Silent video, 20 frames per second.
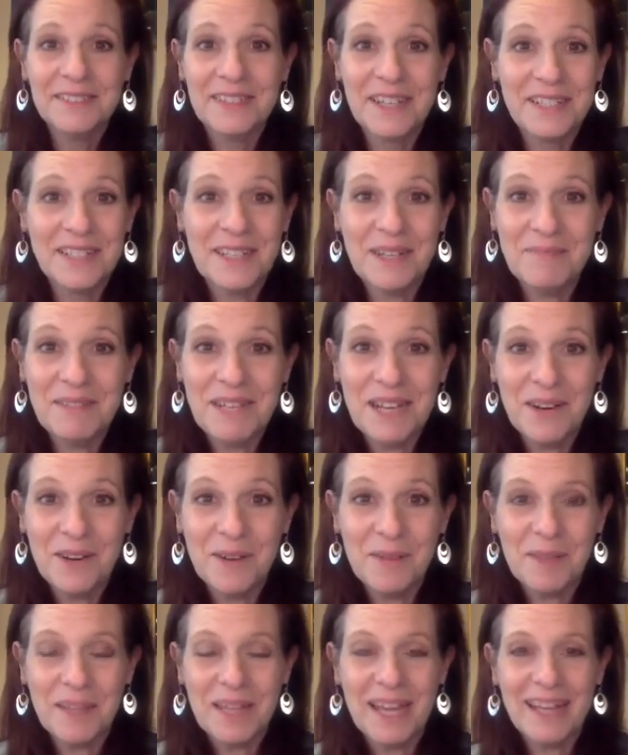because I'm
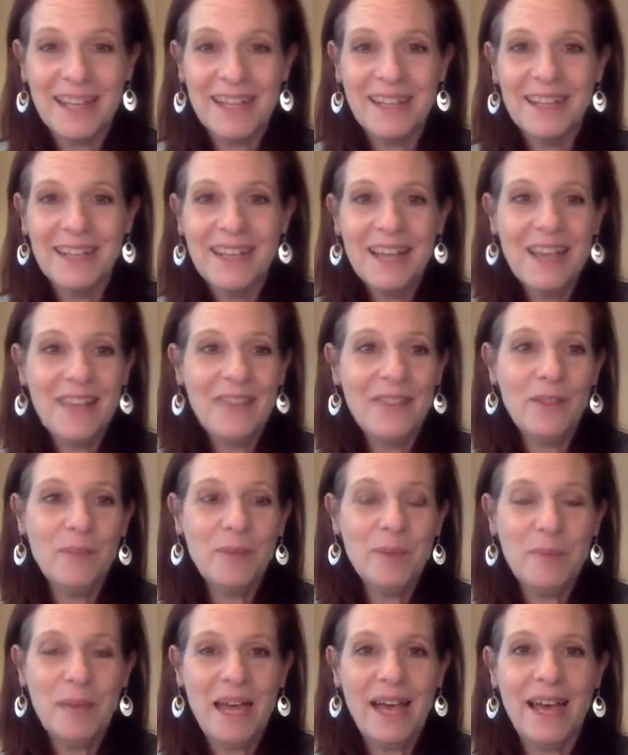terrible at it and they'll
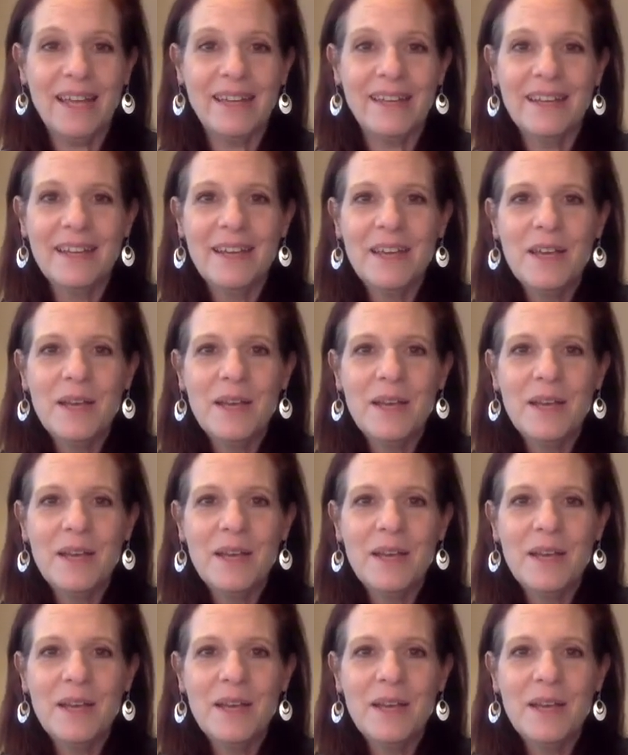be bad.